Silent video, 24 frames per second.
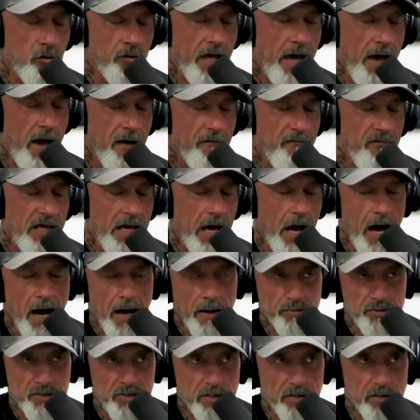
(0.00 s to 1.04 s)
they have the
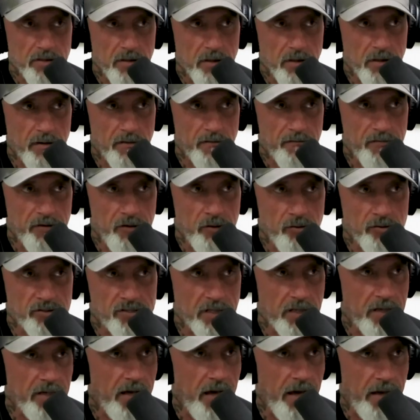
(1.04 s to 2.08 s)
option of
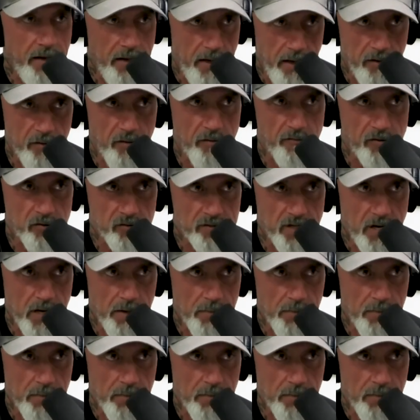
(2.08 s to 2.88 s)
using an interval timer.